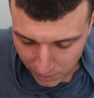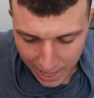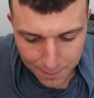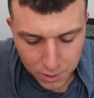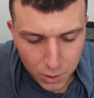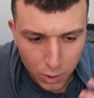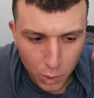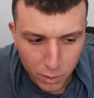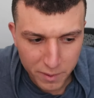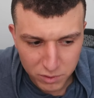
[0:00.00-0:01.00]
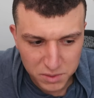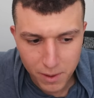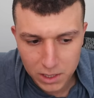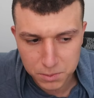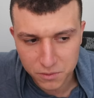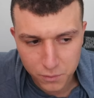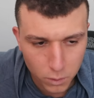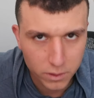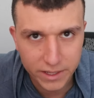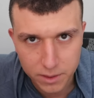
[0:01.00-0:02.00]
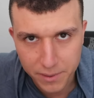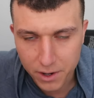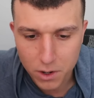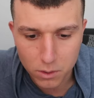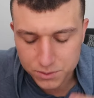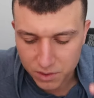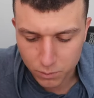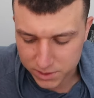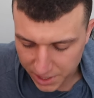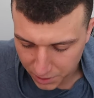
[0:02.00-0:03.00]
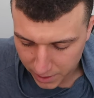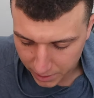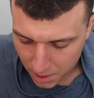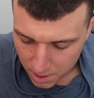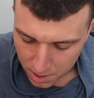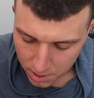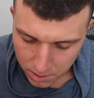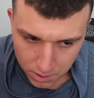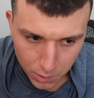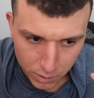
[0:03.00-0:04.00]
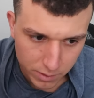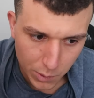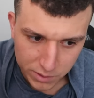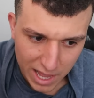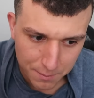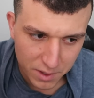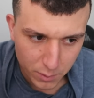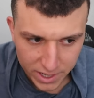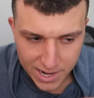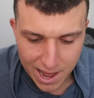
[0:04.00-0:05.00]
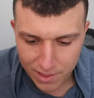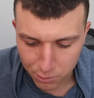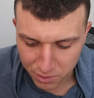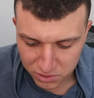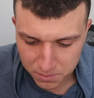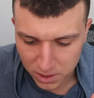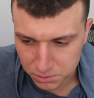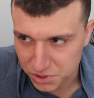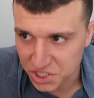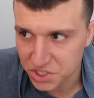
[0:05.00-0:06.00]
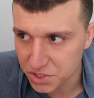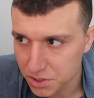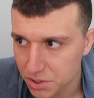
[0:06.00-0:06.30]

were to happen, who, who would be responsible for like the burial and stuff? Was that your like, who would who would that be right now that would be responsible? since